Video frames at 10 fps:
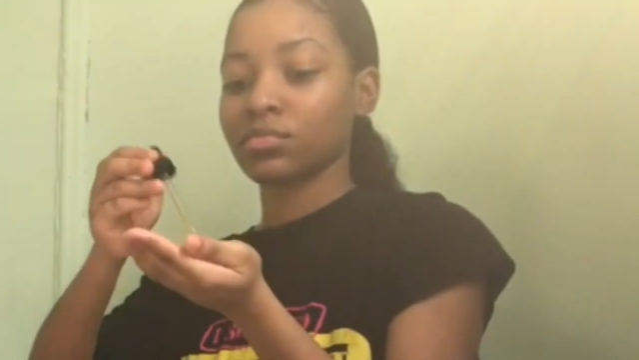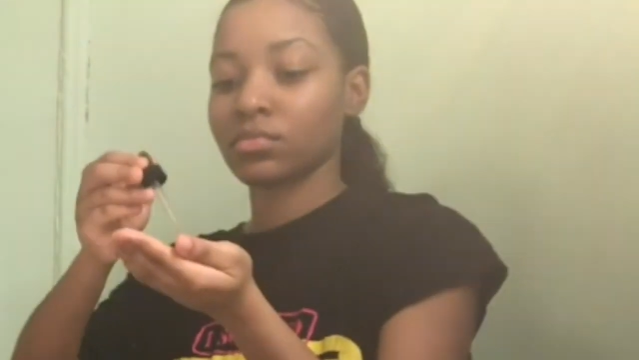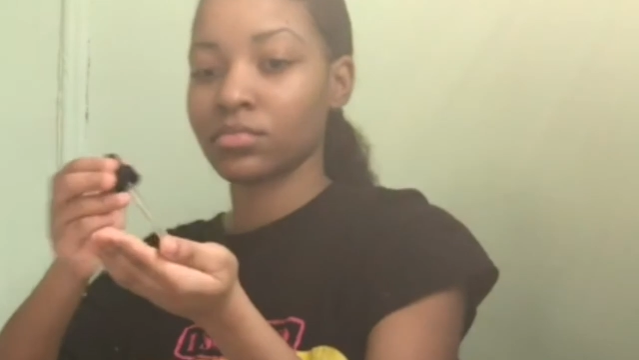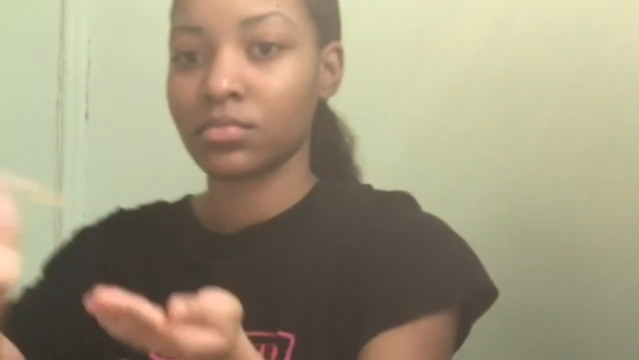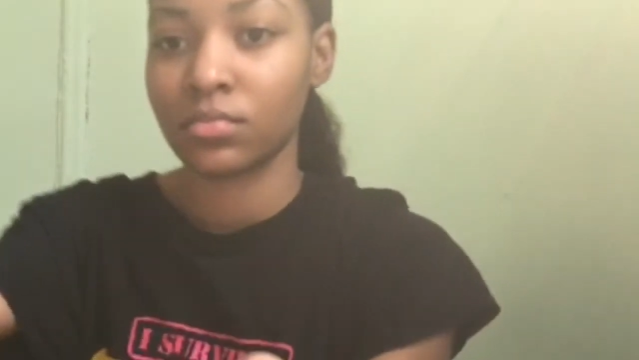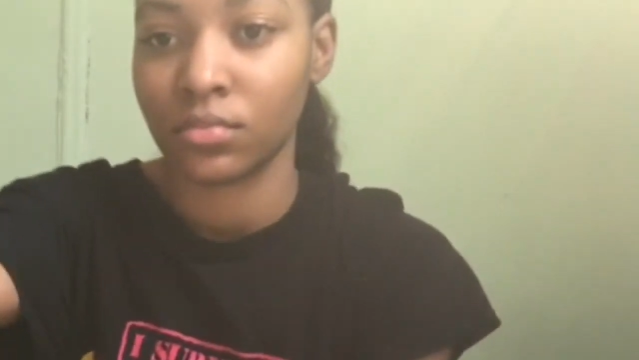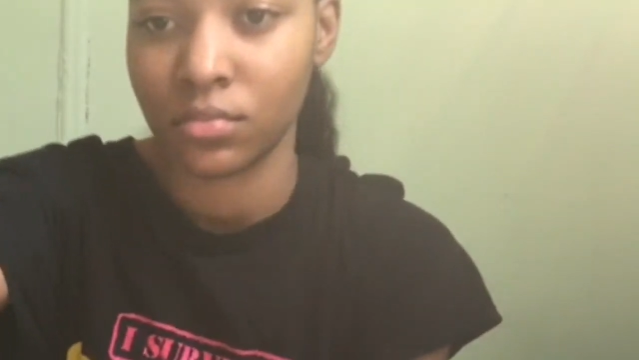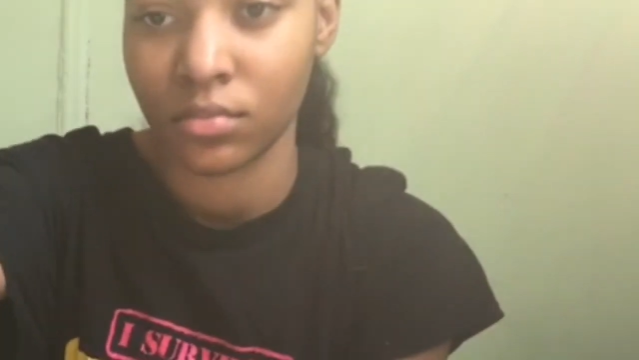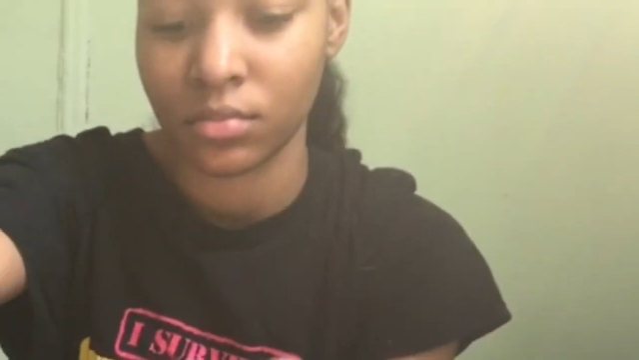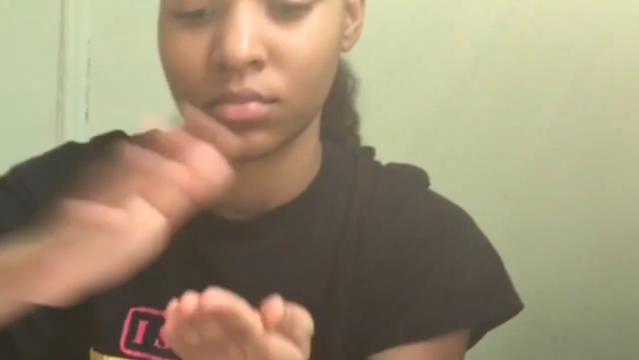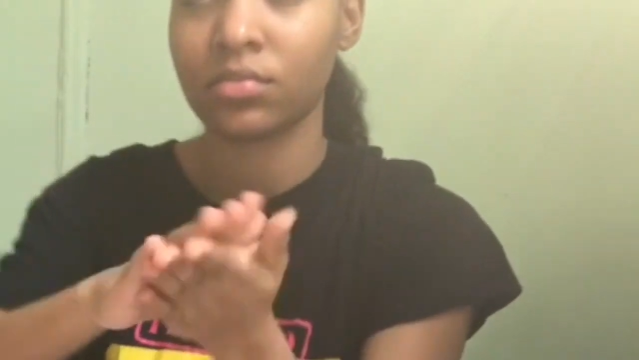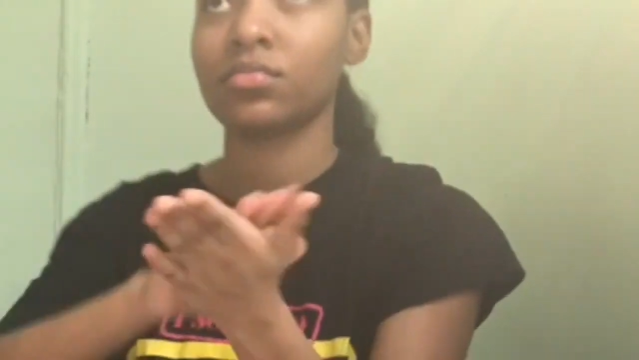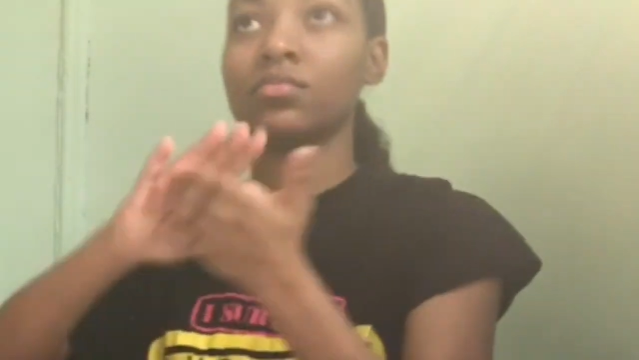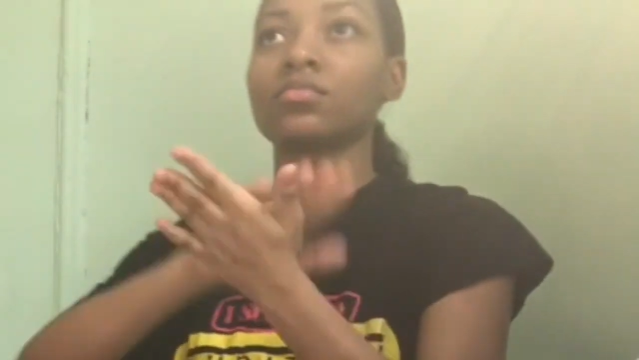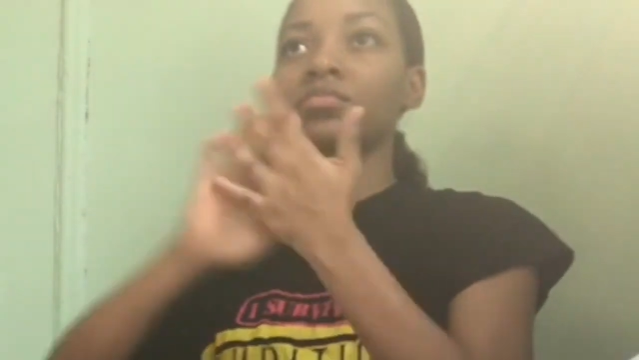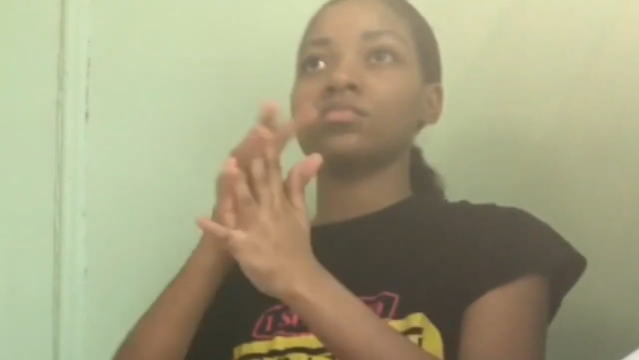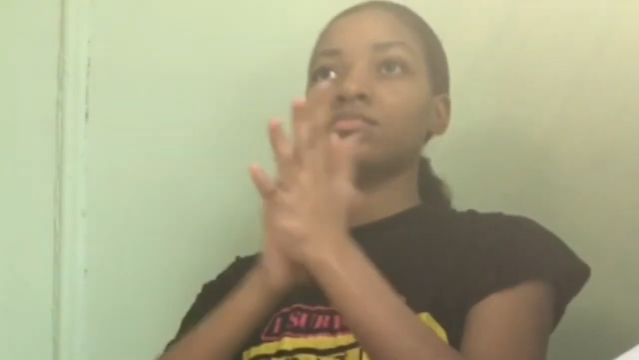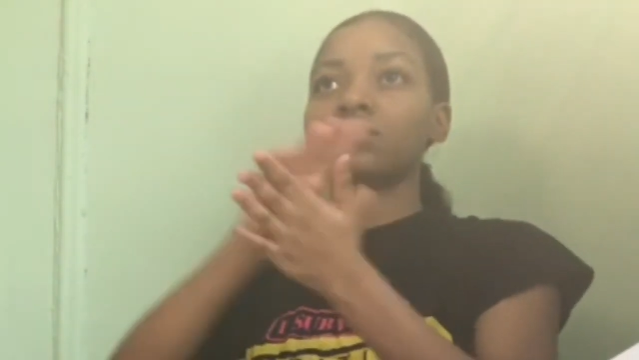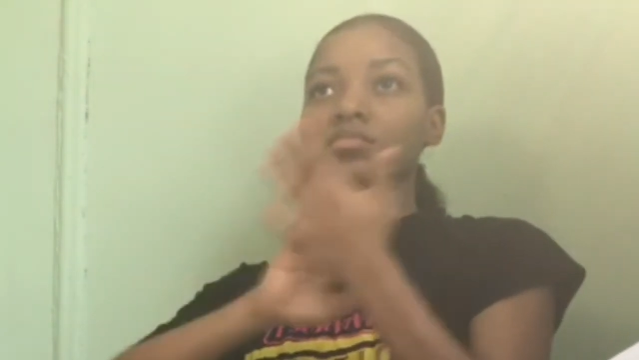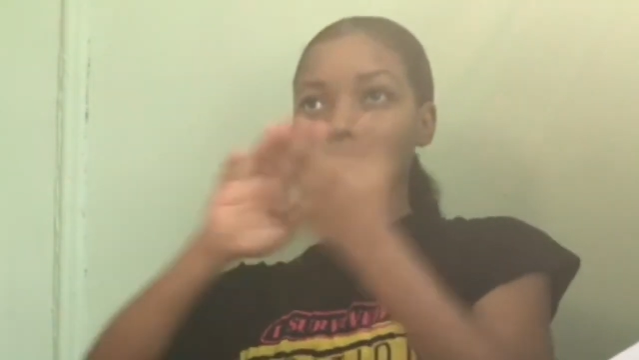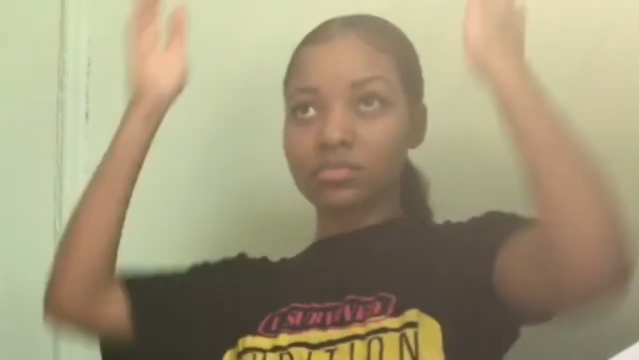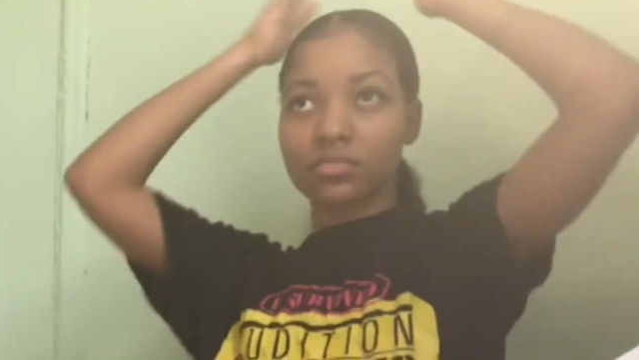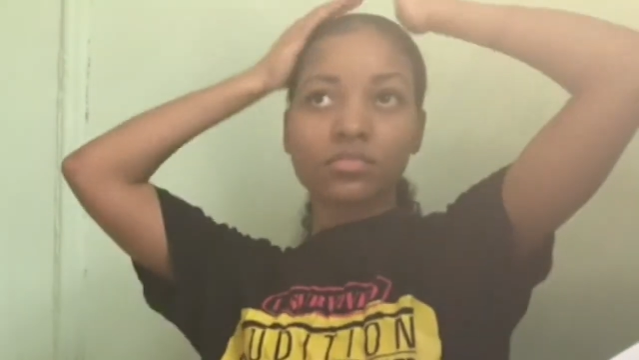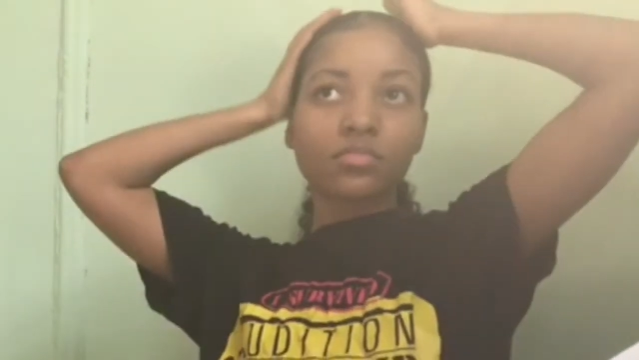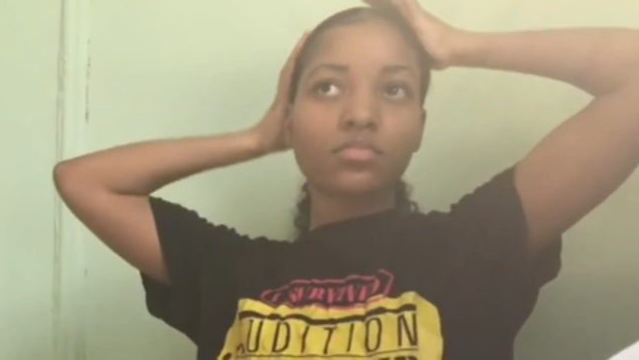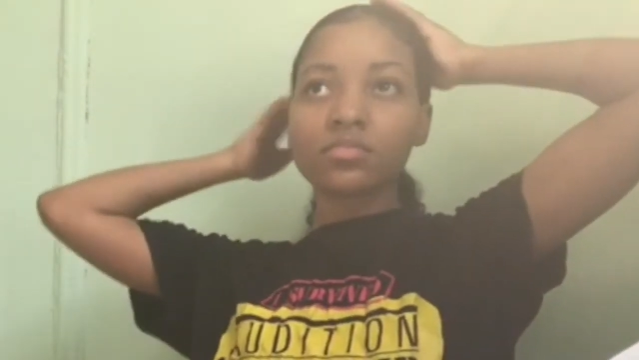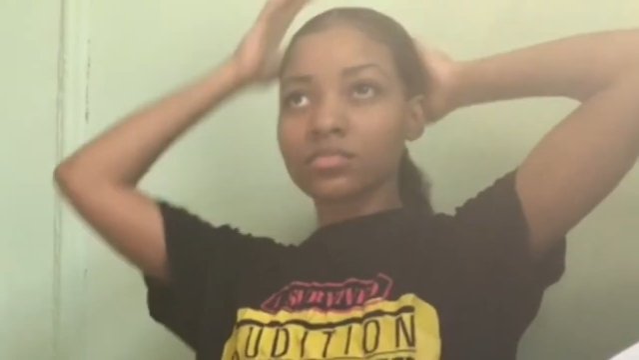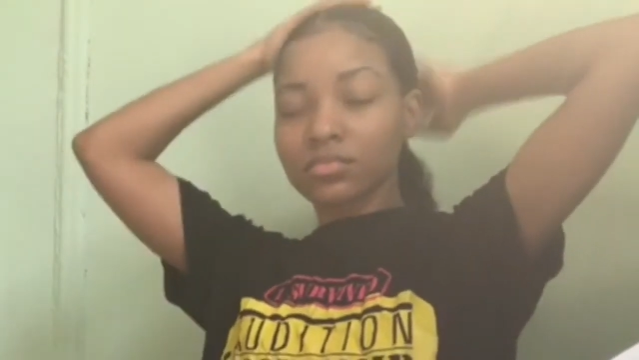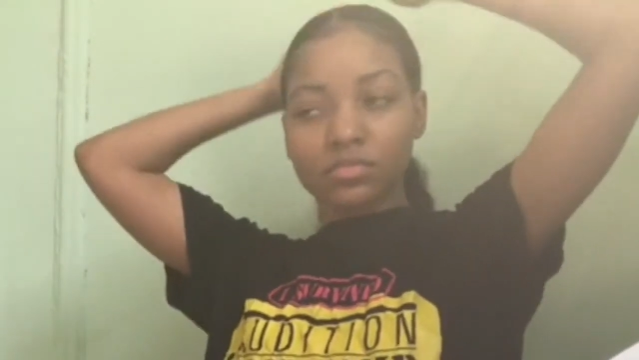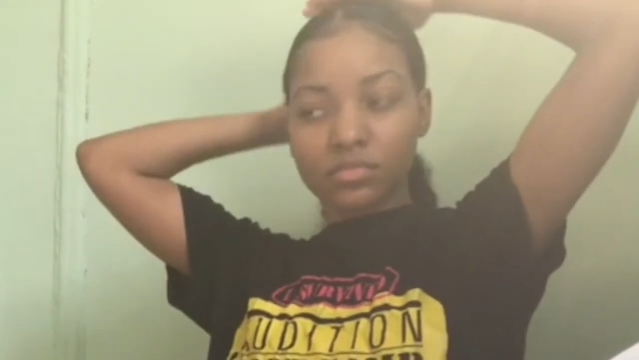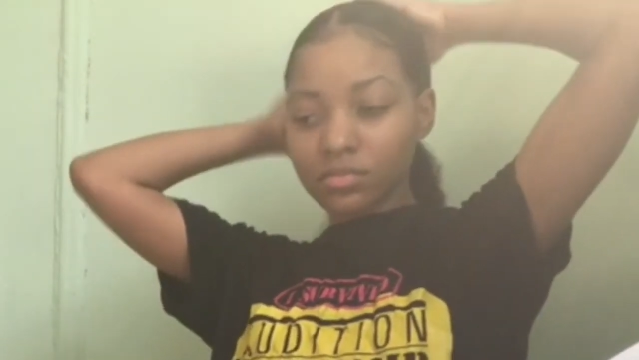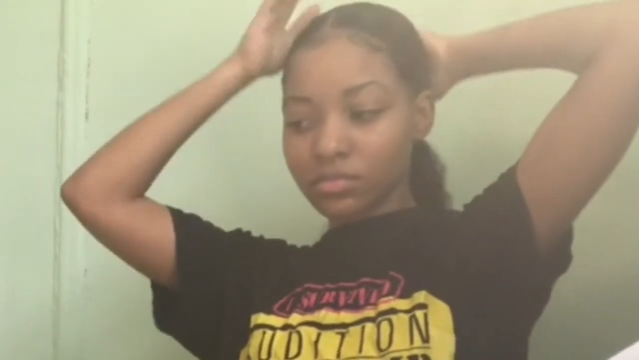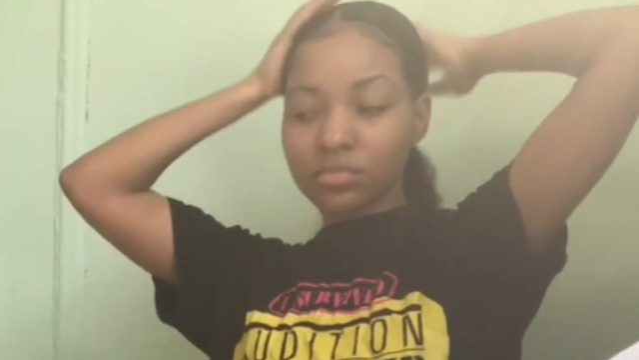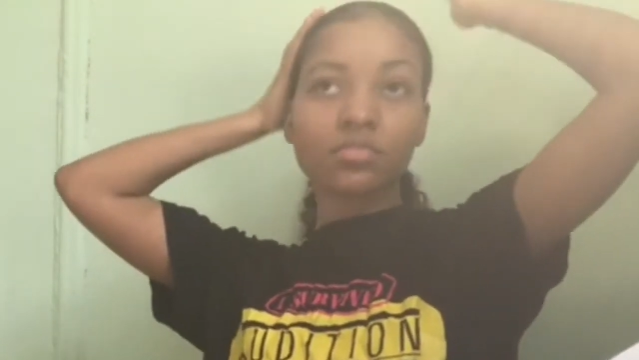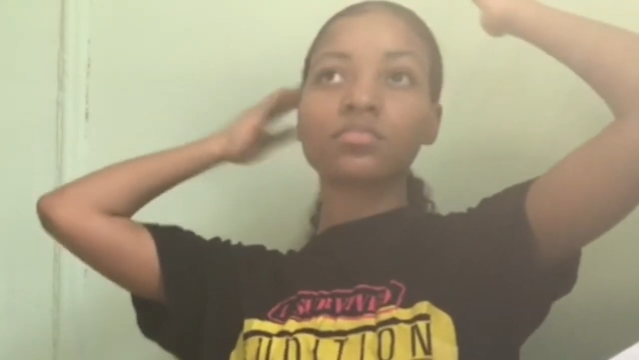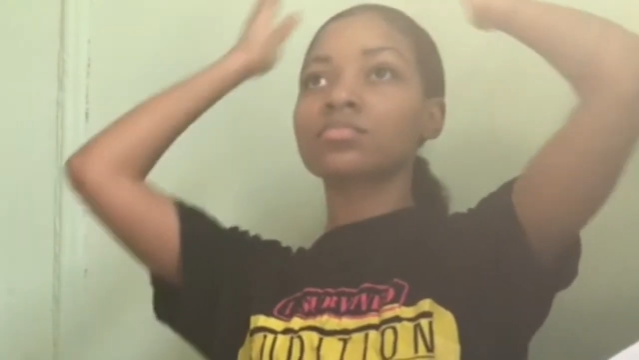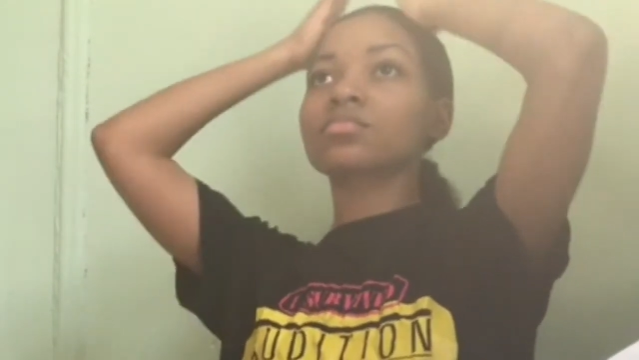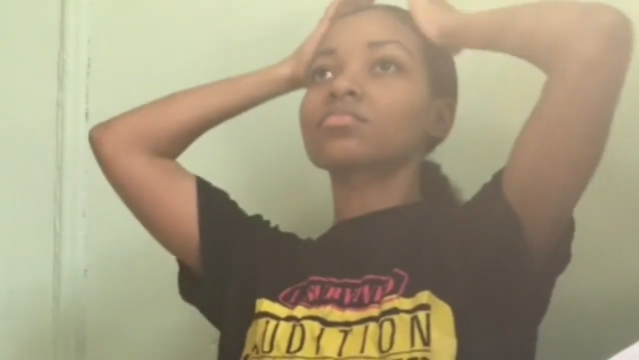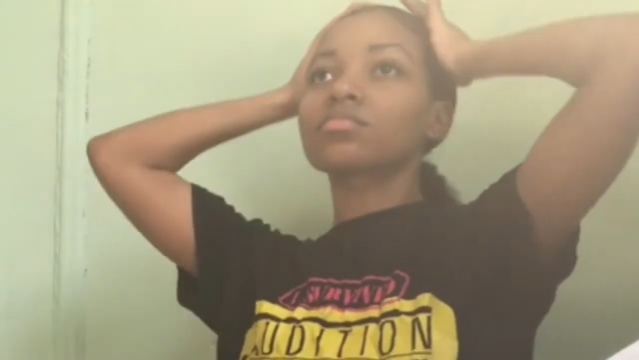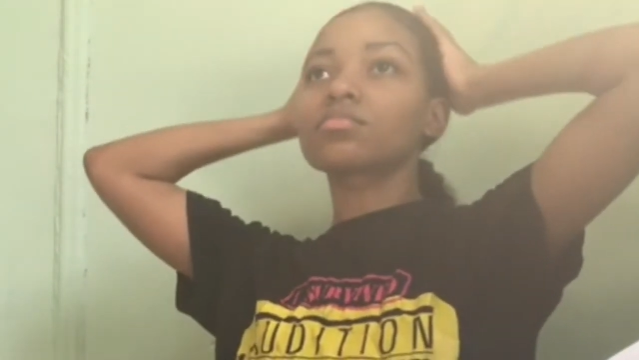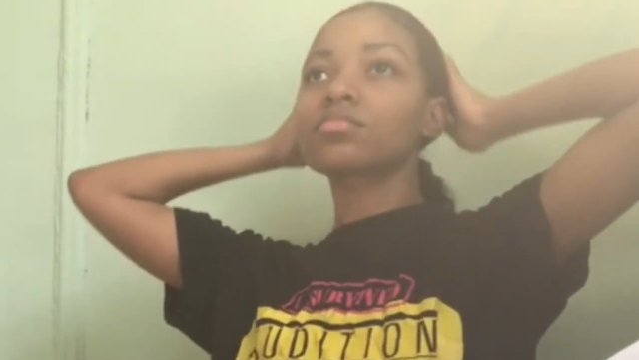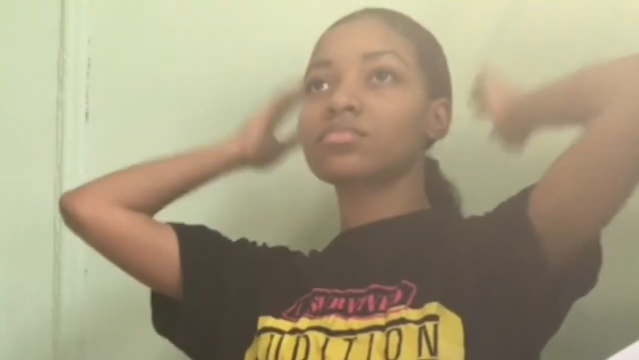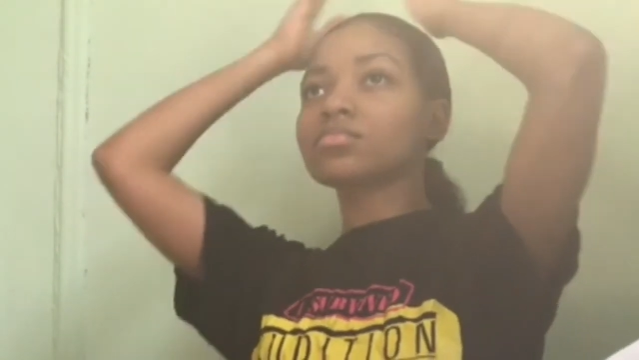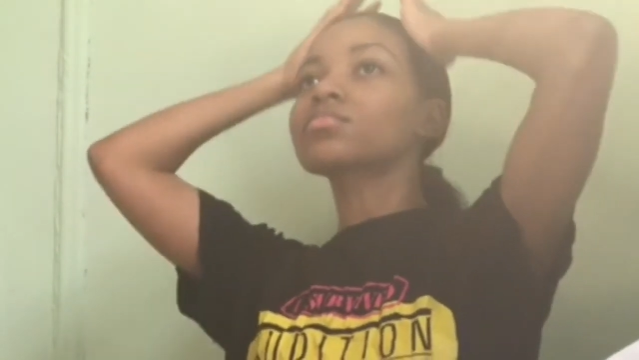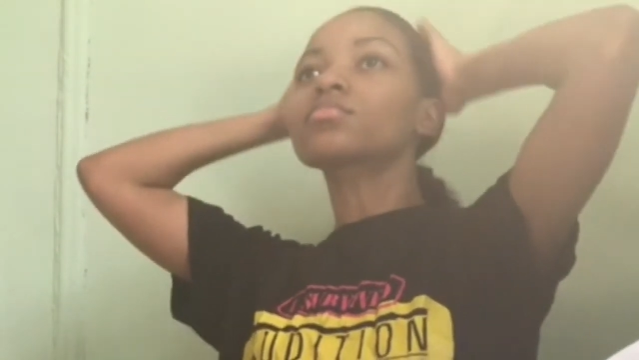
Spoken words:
I don't really like to use sheen sprays like that, so I'll take my oil,